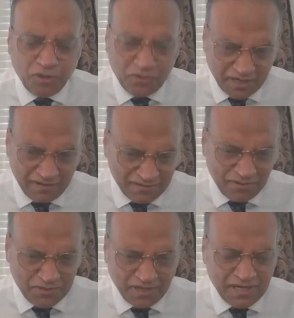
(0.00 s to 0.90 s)
Those are
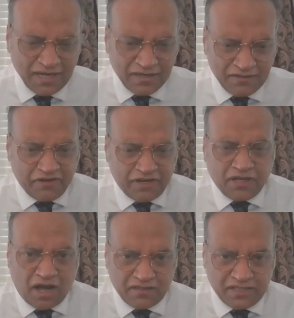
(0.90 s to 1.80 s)
those are
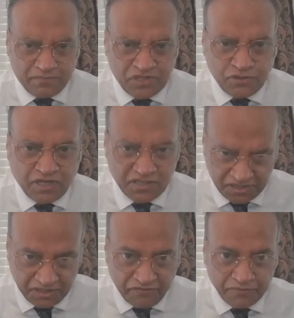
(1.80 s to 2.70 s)
difficult concepts to
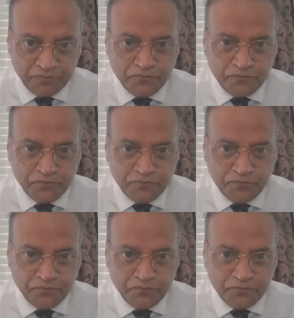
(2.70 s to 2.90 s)
conceive.